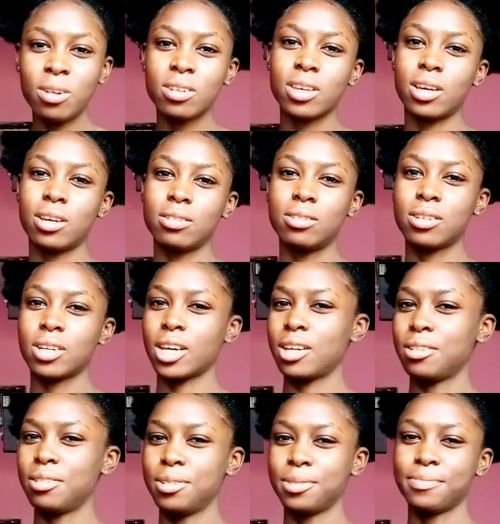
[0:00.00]
Okay,
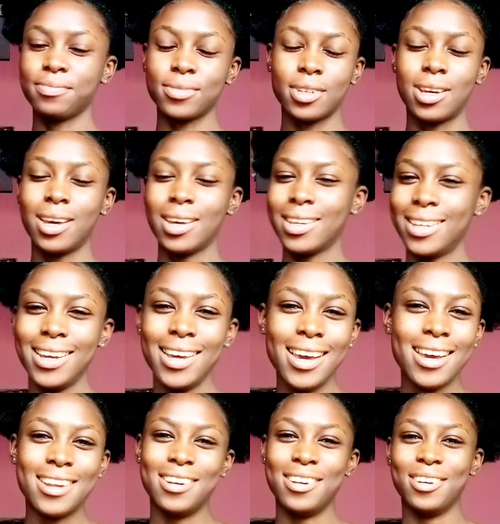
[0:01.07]
no.
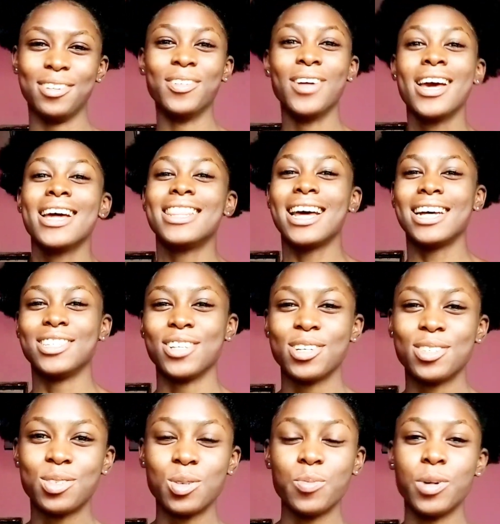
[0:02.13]
No, that's
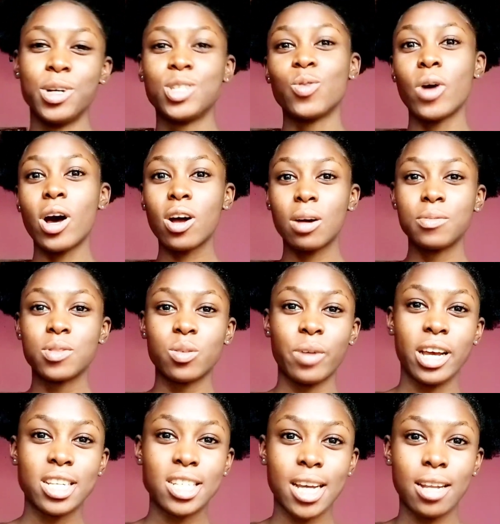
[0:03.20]
just too much. Welcome to
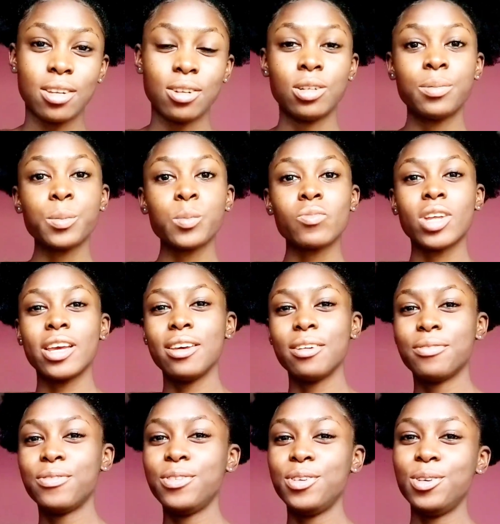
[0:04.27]
my channel.
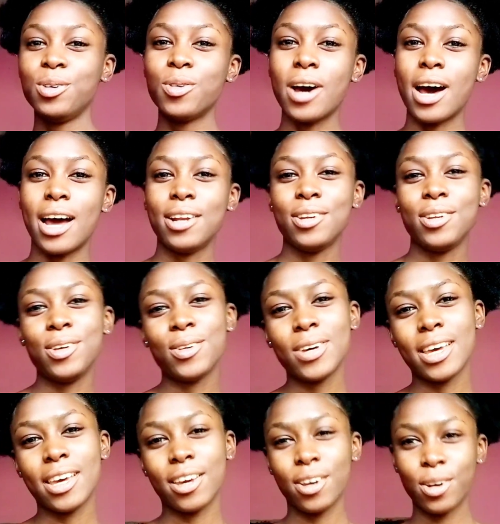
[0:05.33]
If you are new
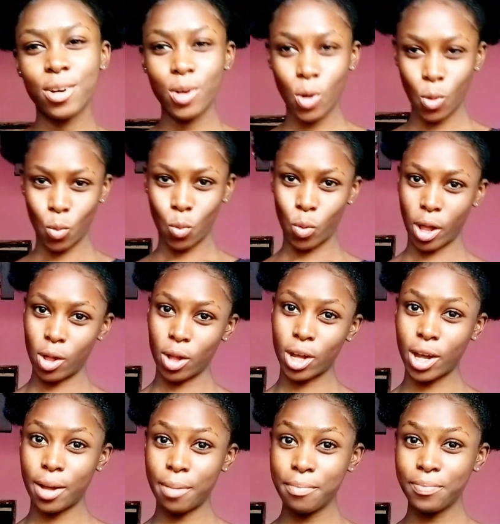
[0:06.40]
here,
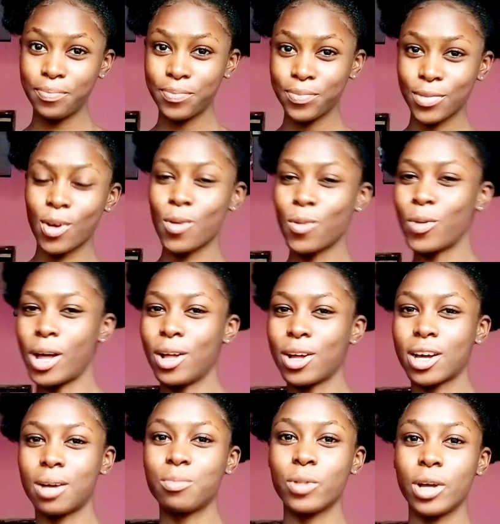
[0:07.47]
welcome.
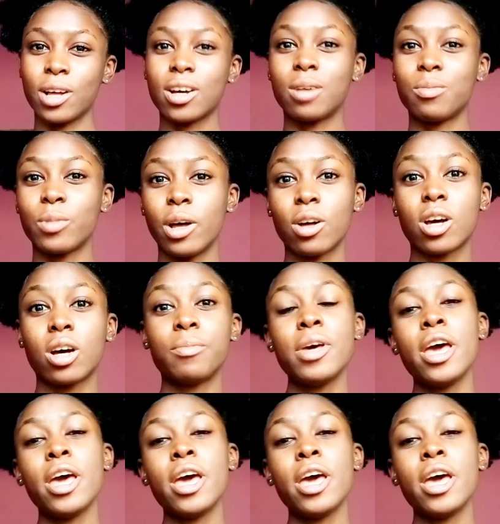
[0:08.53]
Welcome.